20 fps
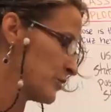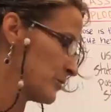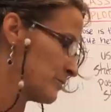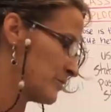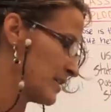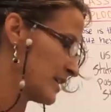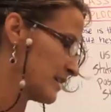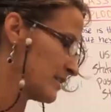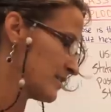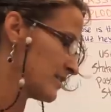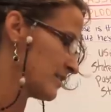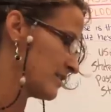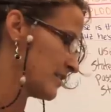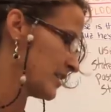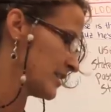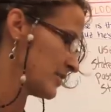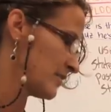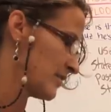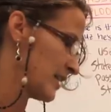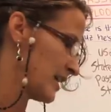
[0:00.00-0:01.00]
to get my
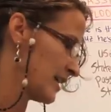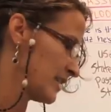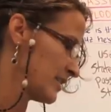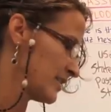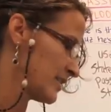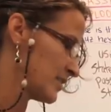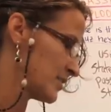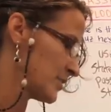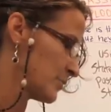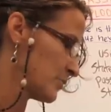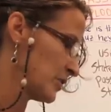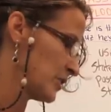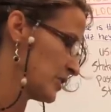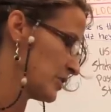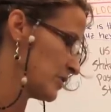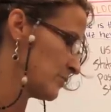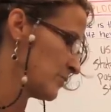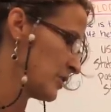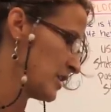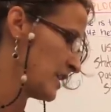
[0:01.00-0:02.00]
students internships,
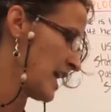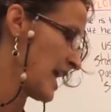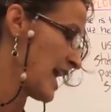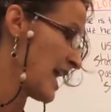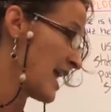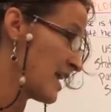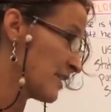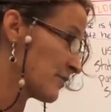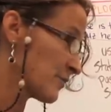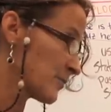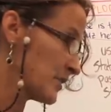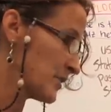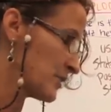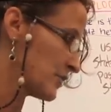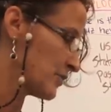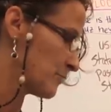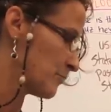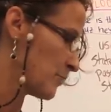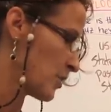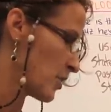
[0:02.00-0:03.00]
Capital Public
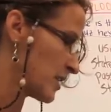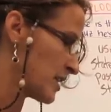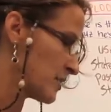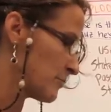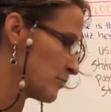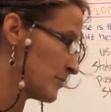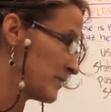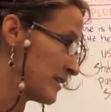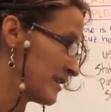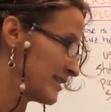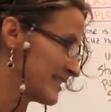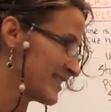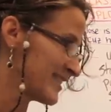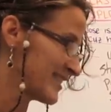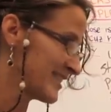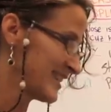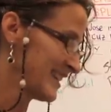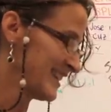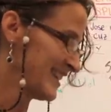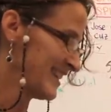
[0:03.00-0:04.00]
Radio is one of the first
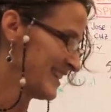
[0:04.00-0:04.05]
places I